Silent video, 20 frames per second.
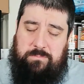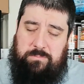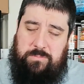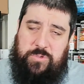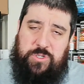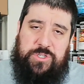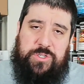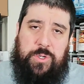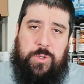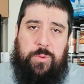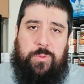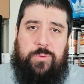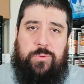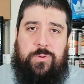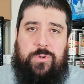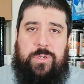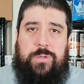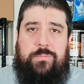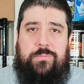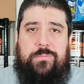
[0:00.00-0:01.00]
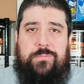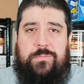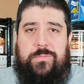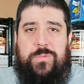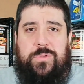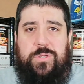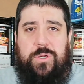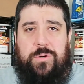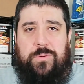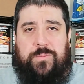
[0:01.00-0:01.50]
Just go through it.
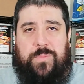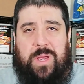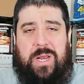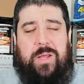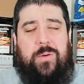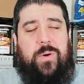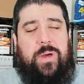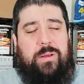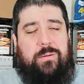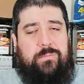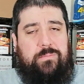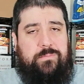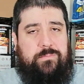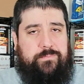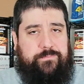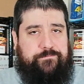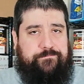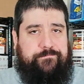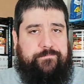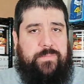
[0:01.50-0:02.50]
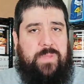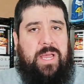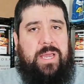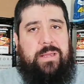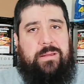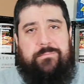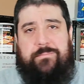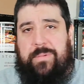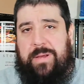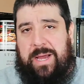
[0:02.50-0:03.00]
So anyway,
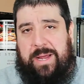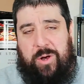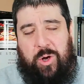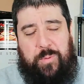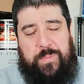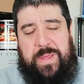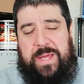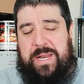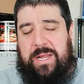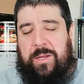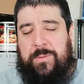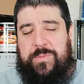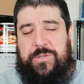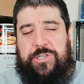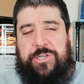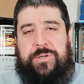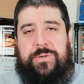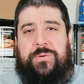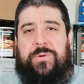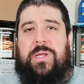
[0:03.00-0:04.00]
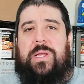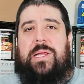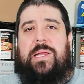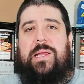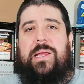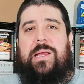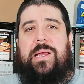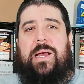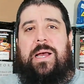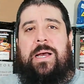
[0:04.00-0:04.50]
I hope that helps you.
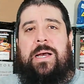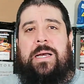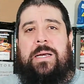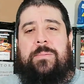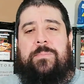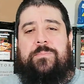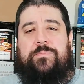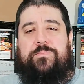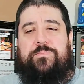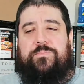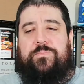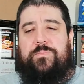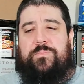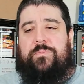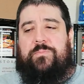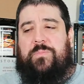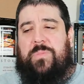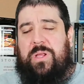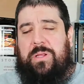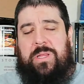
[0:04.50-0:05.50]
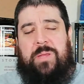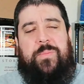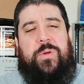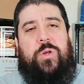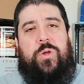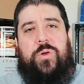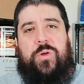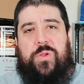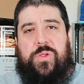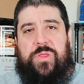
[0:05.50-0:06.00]
Let me
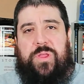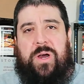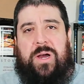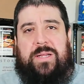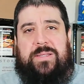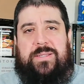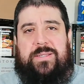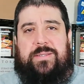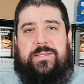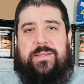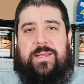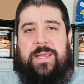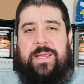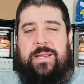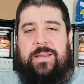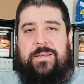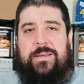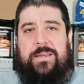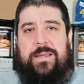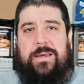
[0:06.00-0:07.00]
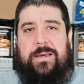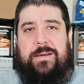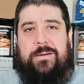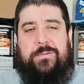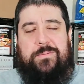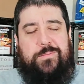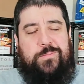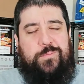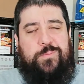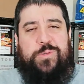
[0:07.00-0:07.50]
know your thoughts, and
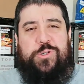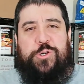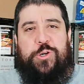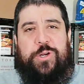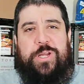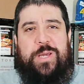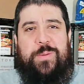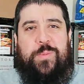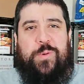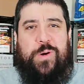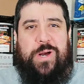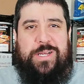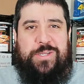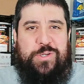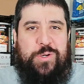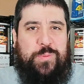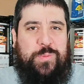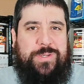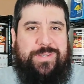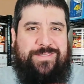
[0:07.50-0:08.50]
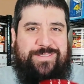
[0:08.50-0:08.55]
be sure to keep your eyes open.